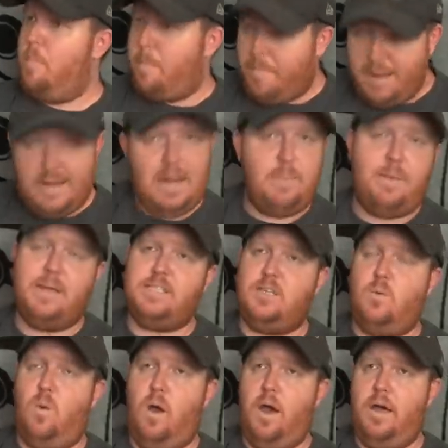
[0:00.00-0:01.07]
beat up as
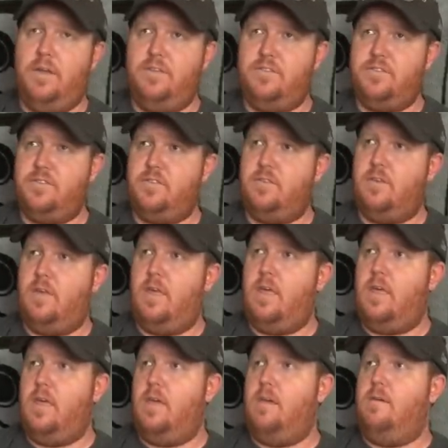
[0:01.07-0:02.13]
he was,
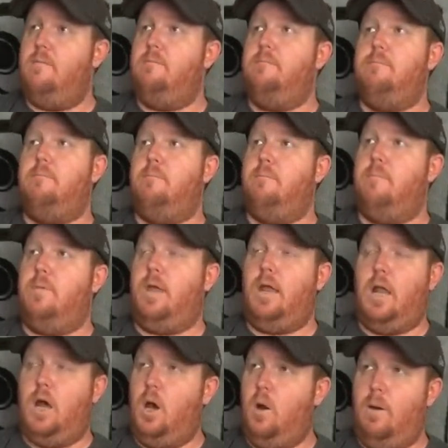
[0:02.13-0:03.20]
you
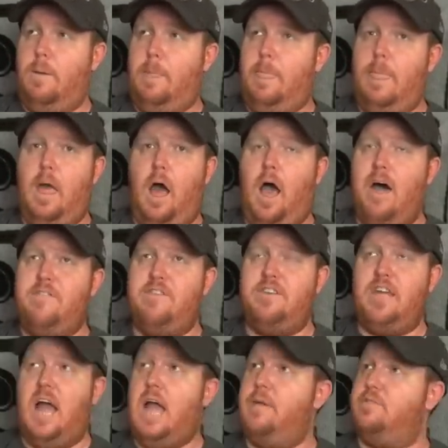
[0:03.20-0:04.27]
know,
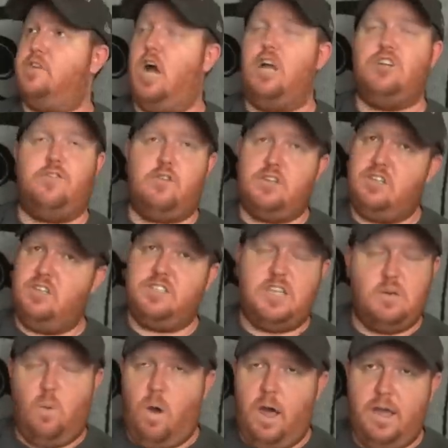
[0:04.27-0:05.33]
oftentimes controversial as
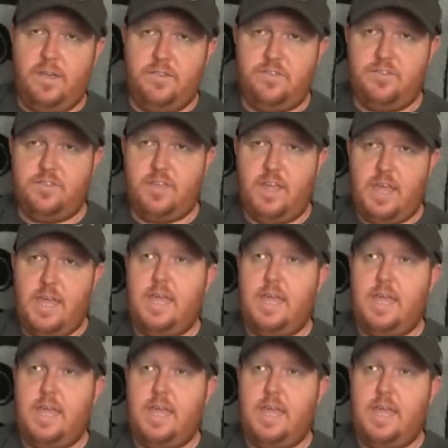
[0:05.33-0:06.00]
he was